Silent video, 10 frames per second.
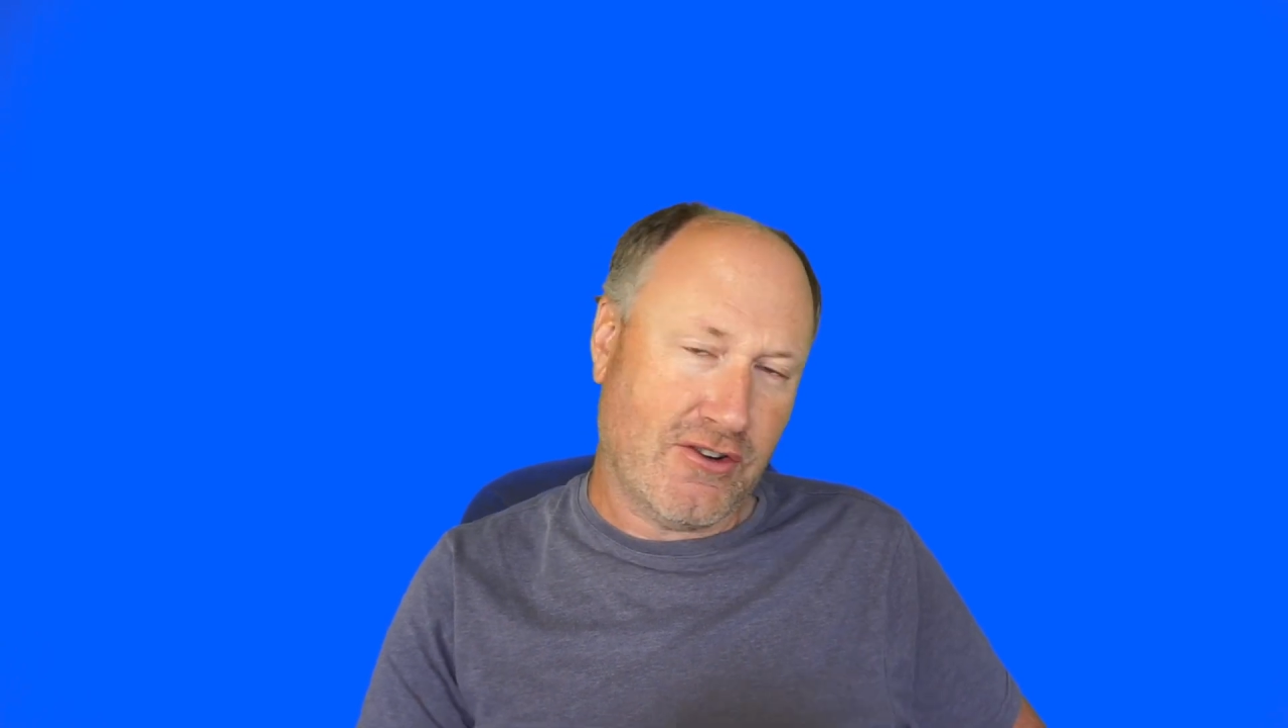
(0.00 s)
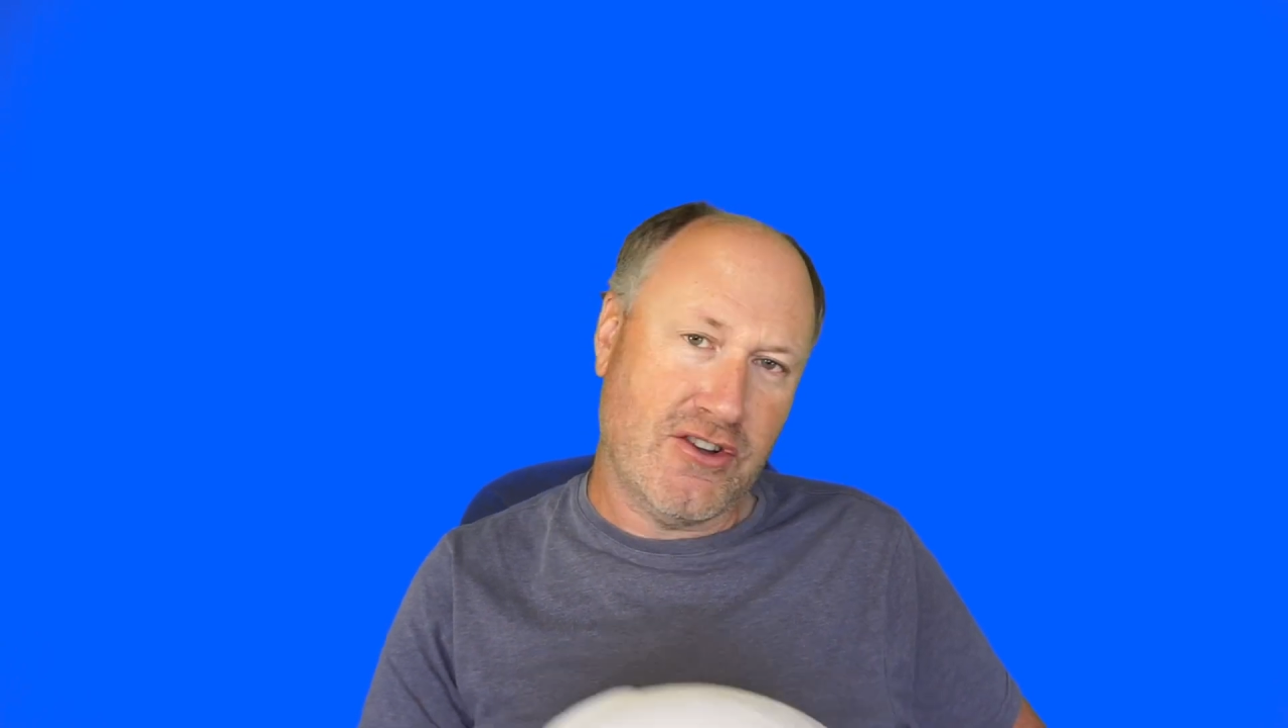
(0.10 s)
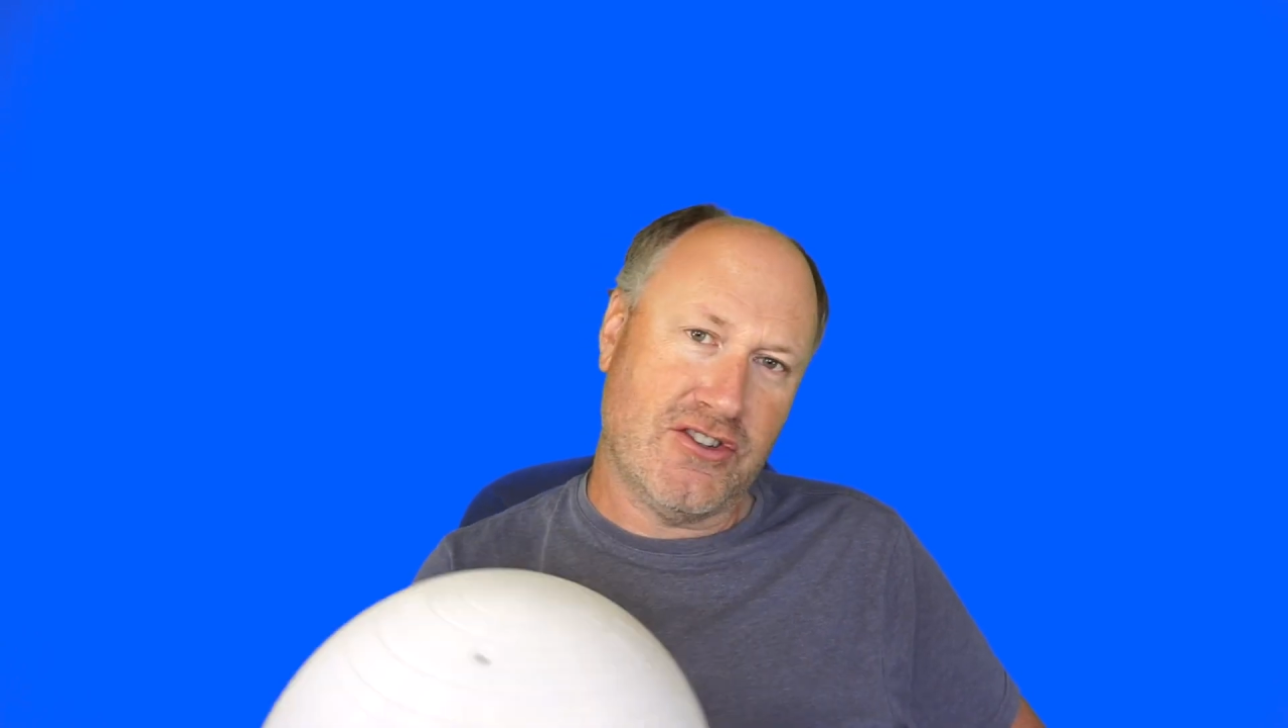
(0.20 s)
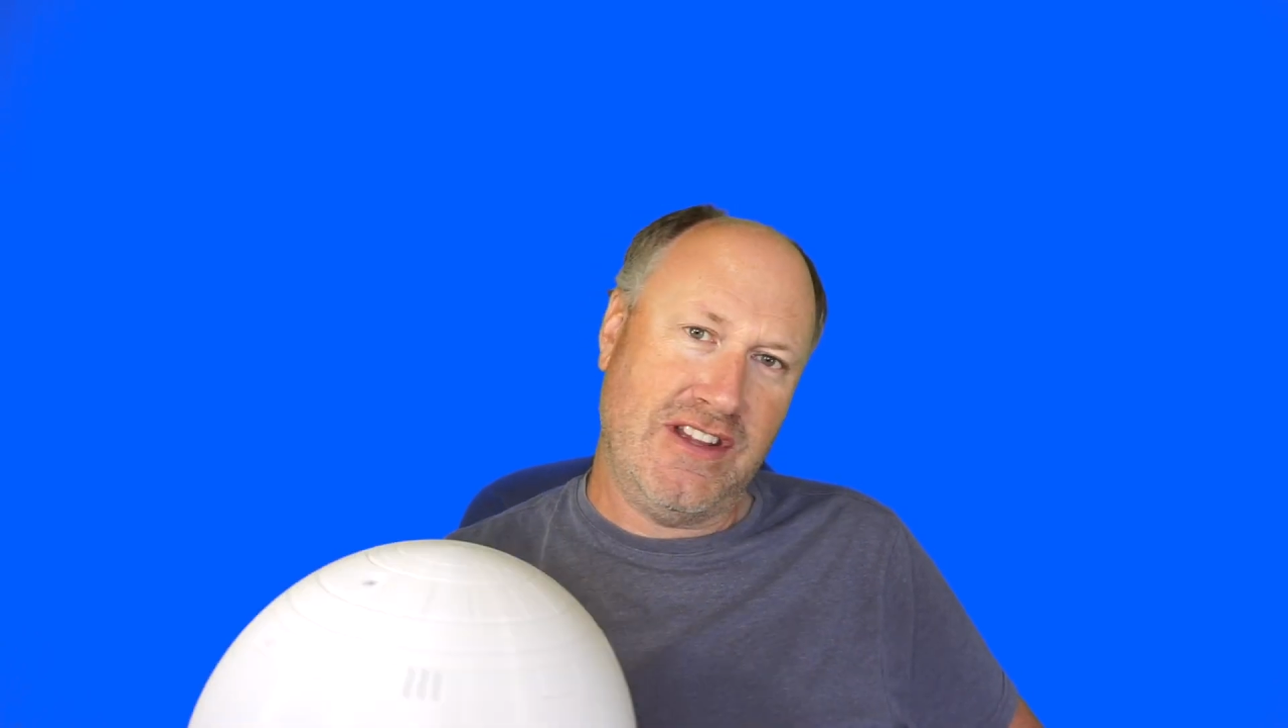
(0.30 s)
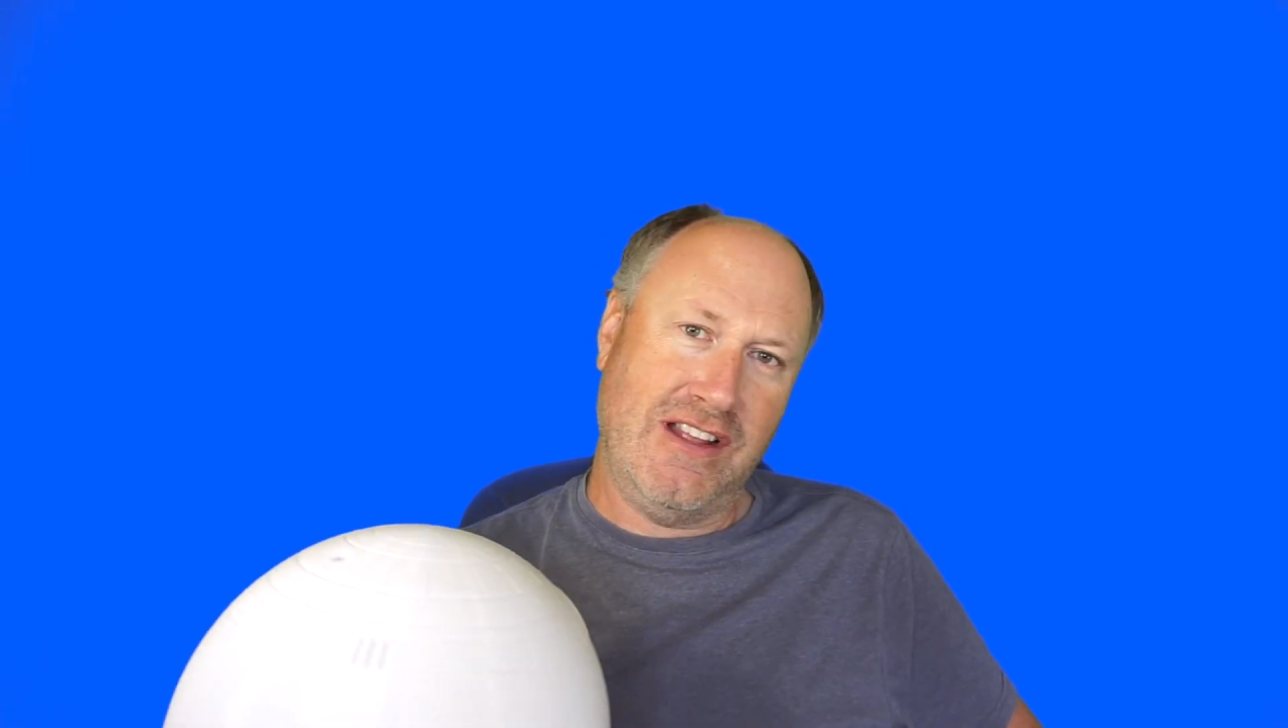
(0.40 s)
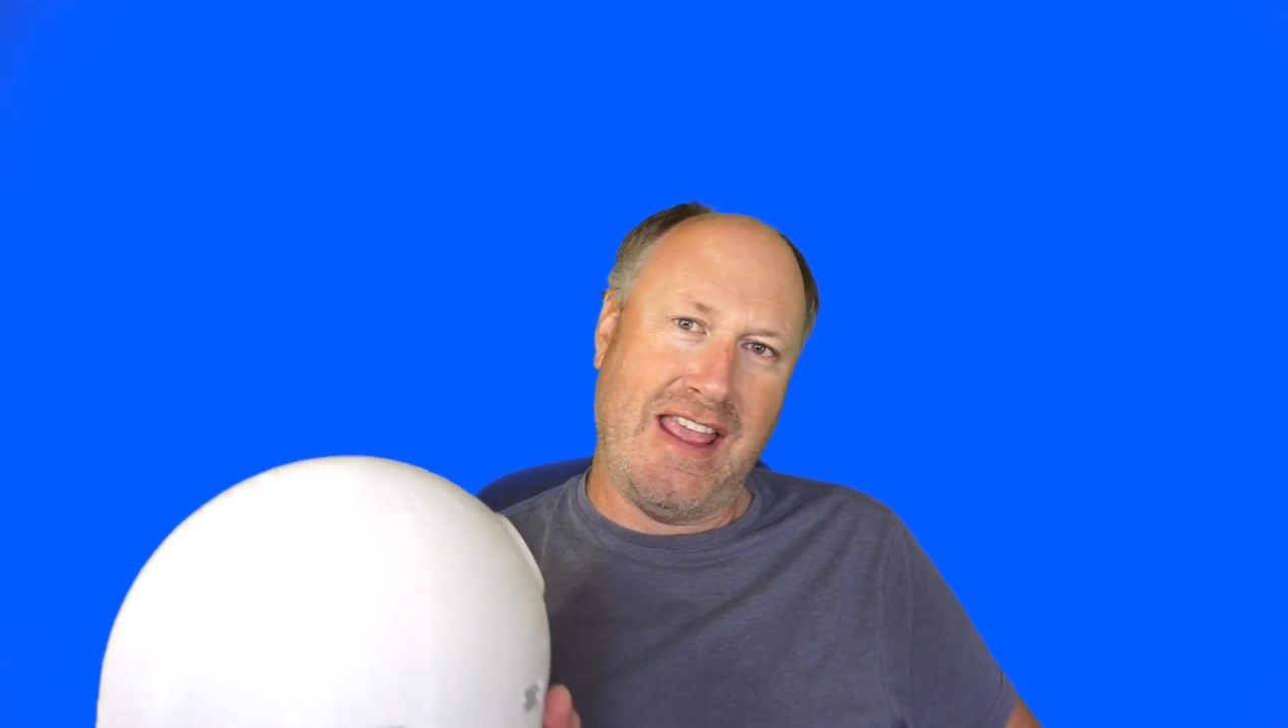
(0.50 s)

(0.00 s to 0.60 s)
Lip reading: because little